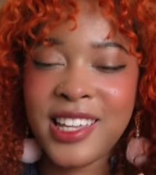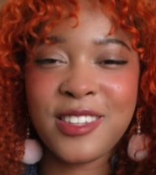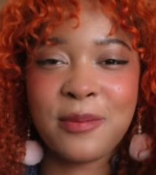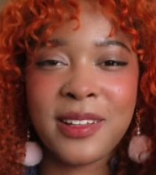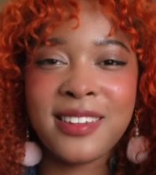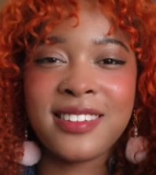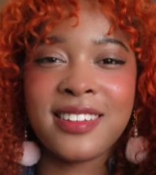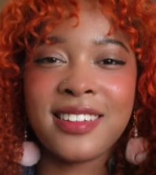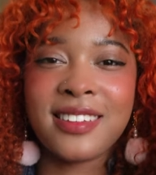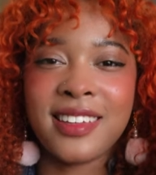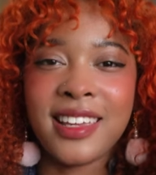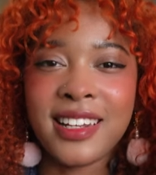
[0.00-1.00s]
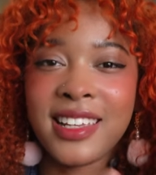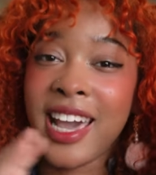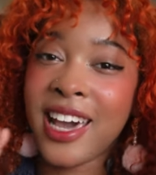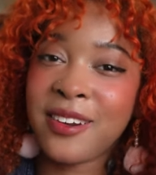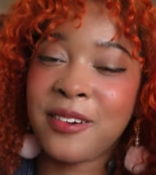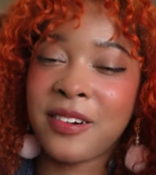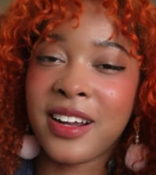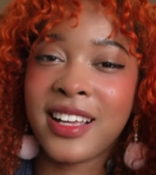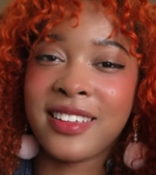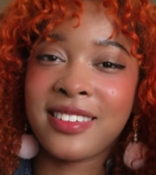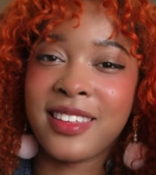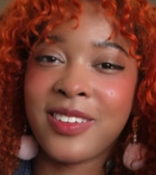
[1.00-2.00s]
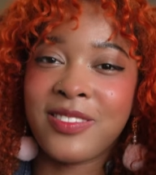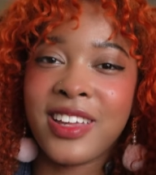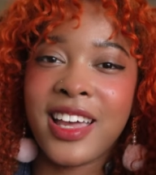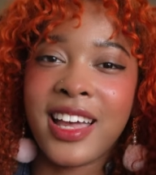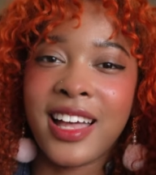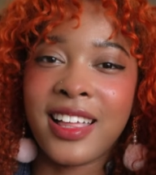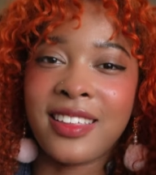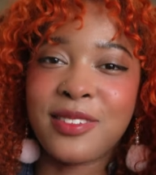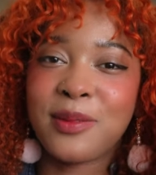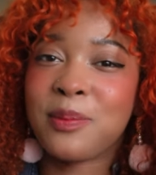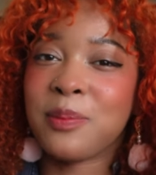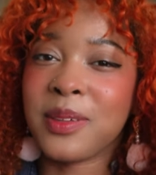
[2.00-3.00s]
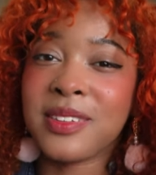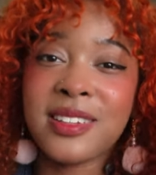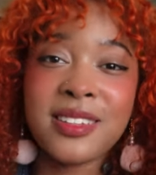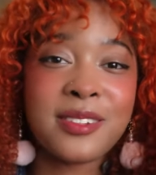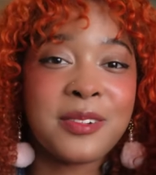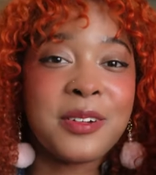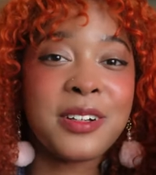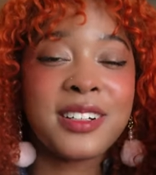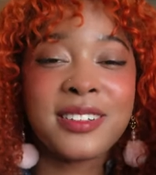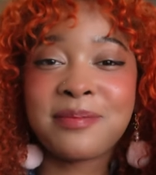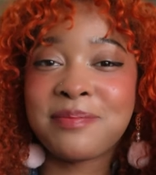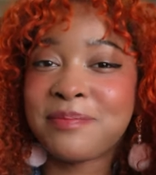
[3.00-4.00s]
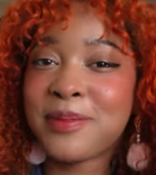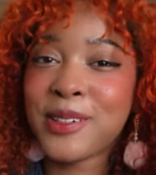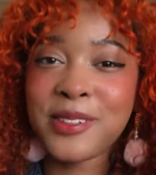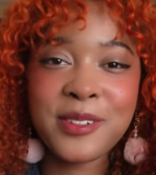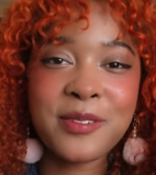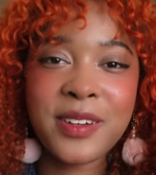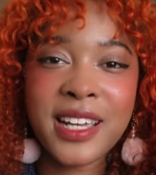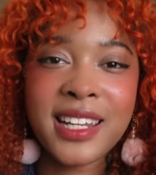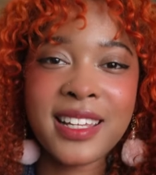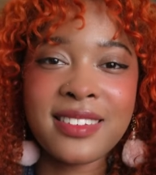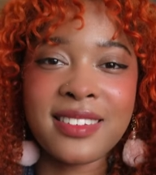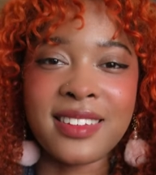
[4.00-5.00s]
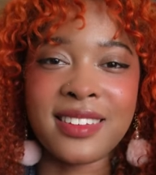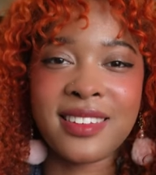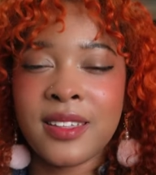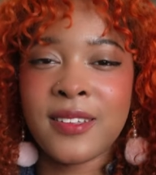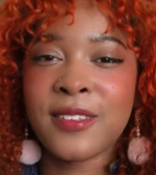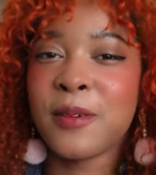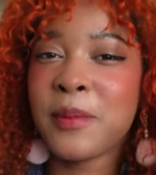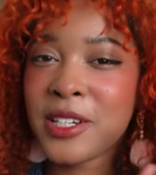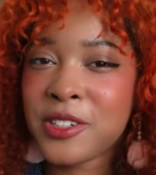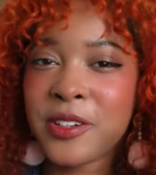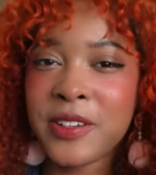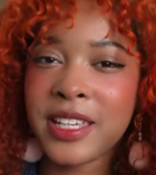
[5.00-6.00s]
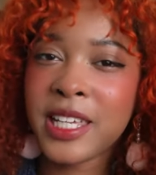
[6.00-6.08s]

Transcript: expenses and categorize them as business or personal finances. So make sure you